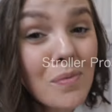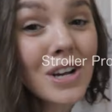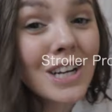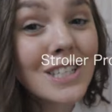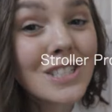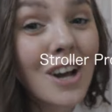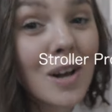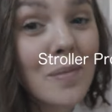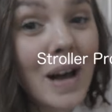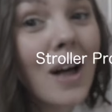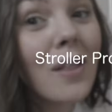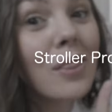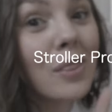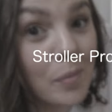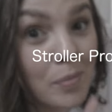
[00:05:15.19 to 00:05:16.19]
we're gonna talk
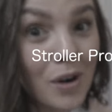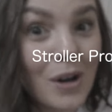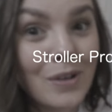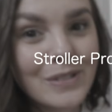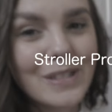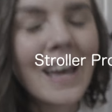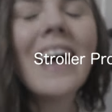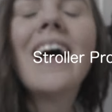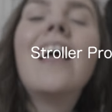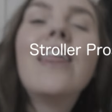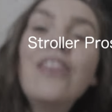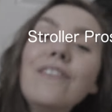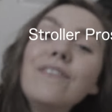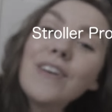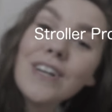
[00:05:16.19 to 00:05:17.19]
about the pros.
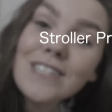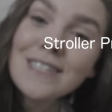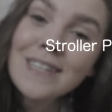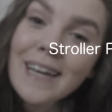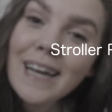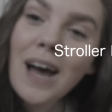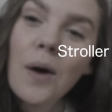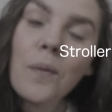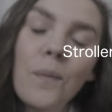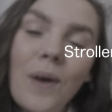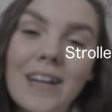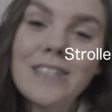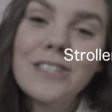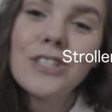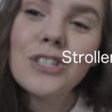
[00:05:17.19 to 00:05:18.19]
The first thing I
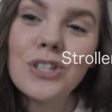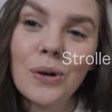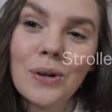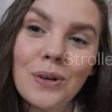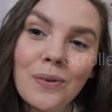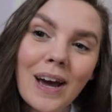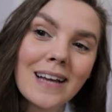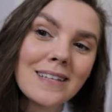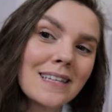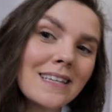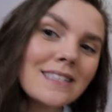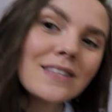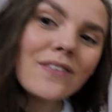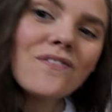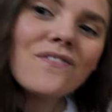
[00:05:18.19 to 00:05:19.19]
wanted to show you guys is the